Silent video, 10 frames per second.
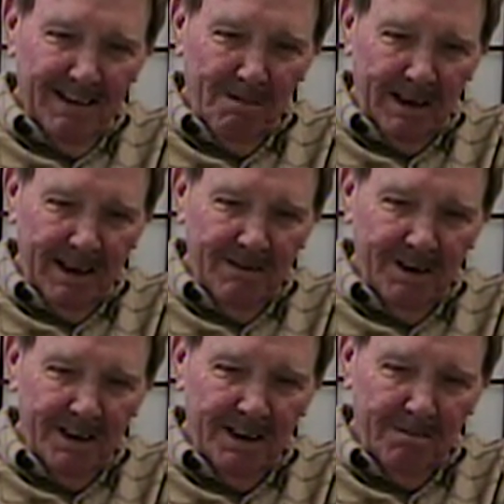but there
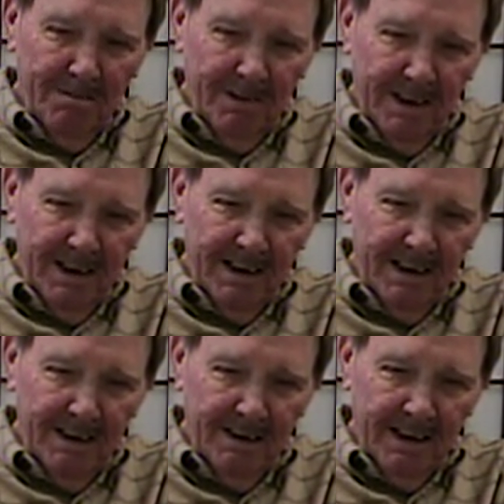was some things
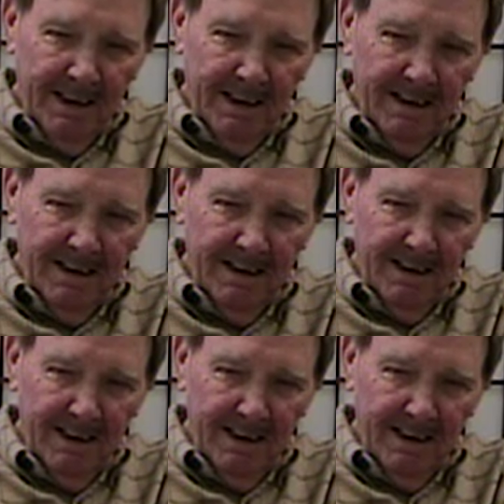that,
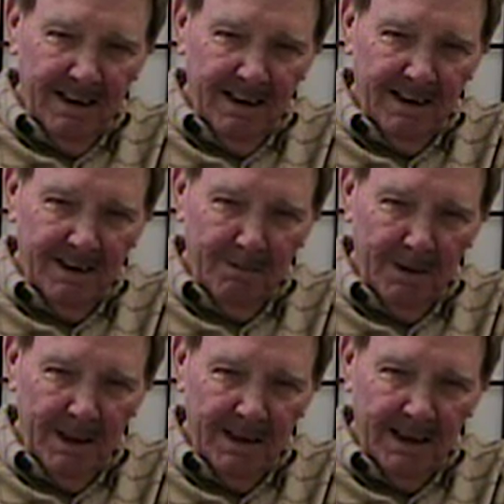it's
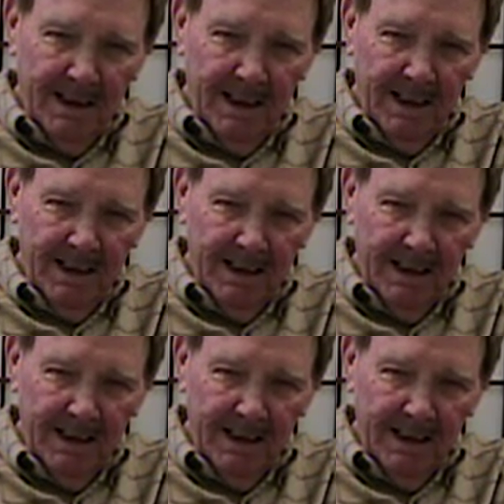amazing. I had